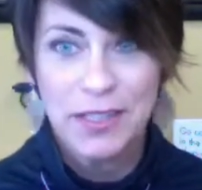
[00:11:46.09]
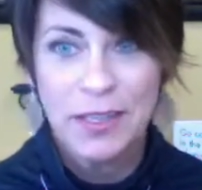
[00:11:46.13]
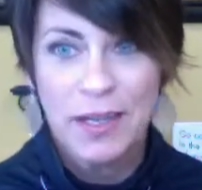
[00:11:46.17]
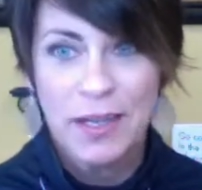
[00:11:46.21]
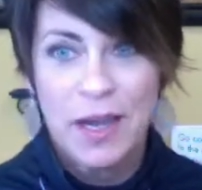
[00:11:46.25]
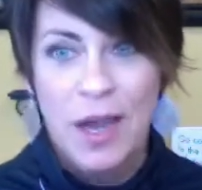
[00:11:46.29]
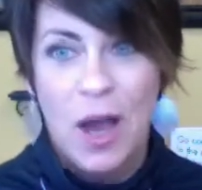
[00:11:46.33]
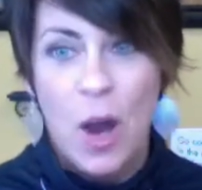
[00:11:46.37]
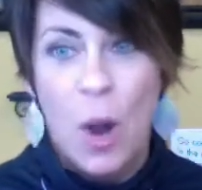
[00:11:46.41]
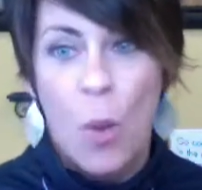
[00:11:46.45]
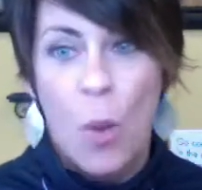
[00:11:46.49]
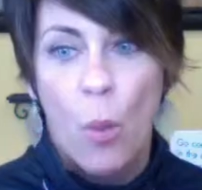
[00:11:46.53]

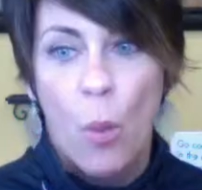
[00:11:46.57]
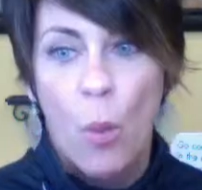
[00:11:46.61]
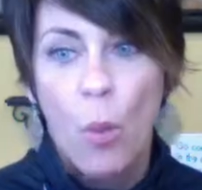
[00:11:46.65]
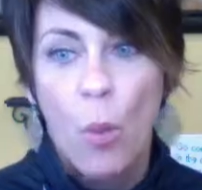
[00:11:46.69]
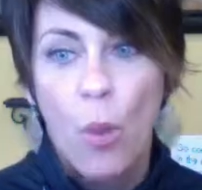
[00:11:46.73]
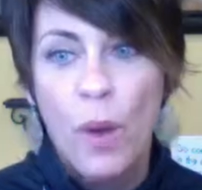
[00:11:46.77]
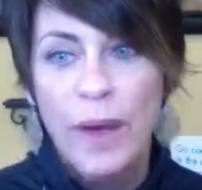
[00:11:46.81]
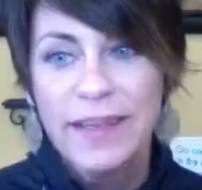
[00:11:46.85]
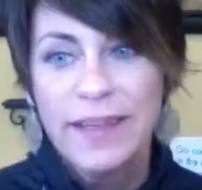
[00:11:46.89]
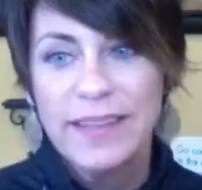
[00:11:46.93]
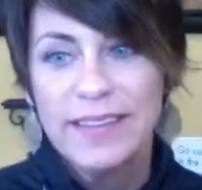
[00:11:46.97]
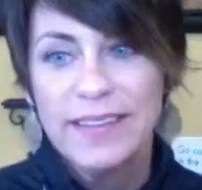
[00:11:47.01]
What
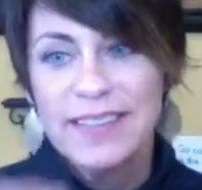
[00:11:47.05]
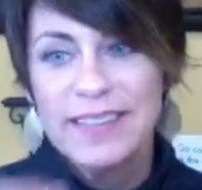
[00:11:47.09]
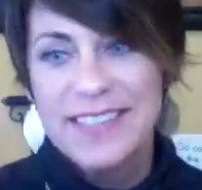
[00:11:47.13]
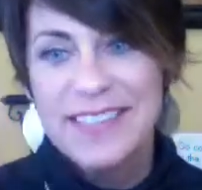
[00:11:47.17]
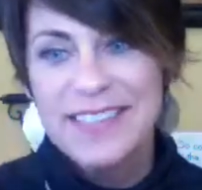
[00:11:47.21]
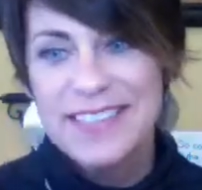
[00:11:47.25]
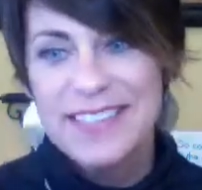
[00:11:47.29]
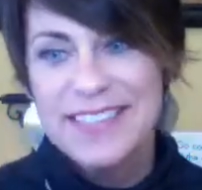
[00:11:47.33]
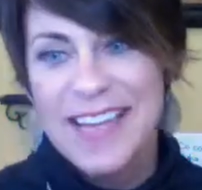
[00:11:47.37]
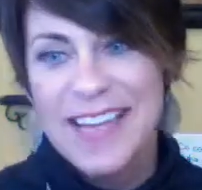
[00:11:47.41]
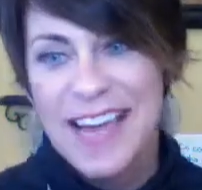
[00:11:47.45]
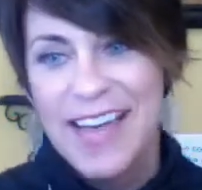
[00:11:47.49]
does
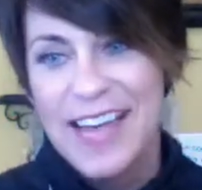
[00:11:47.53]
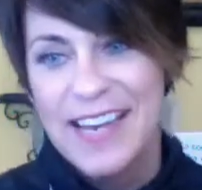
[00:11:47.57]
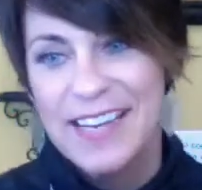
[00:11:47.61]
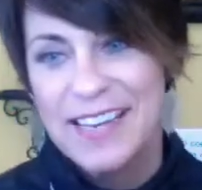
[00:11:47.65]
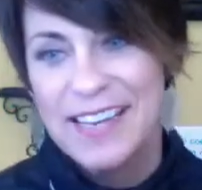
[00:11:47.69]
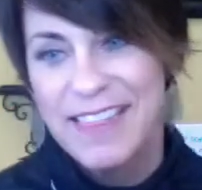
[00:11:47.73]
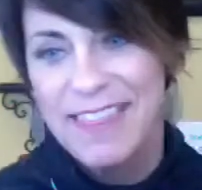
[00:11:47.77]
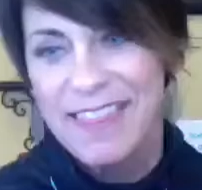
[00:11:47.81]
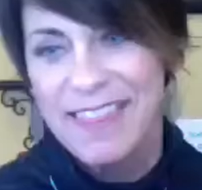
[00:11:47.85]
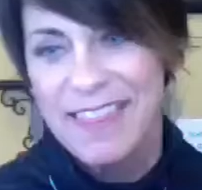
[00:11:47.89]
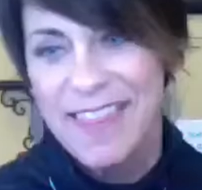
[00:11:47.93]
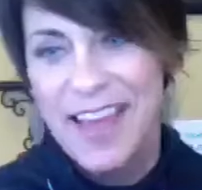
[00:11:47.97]
that
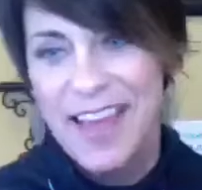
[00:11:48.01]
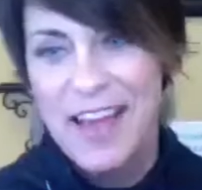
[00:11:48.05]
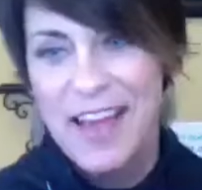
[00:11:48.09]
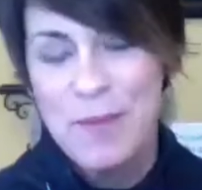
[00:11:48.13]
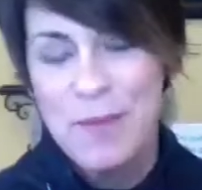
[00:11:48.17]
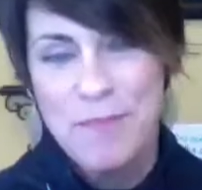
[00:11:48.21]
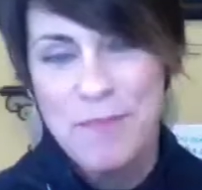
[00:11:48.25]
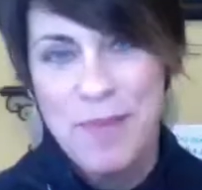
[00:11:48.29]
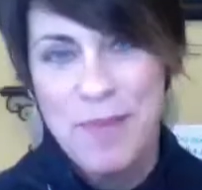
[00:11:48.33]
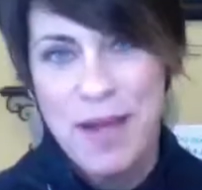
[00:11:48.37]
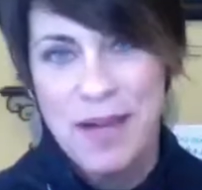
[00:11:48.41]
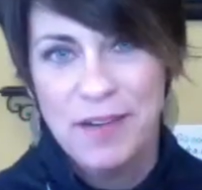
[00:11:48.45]
then
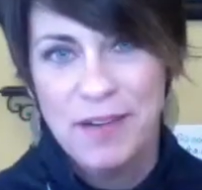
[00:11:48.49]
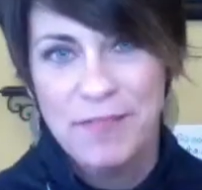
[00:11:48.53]
benefit?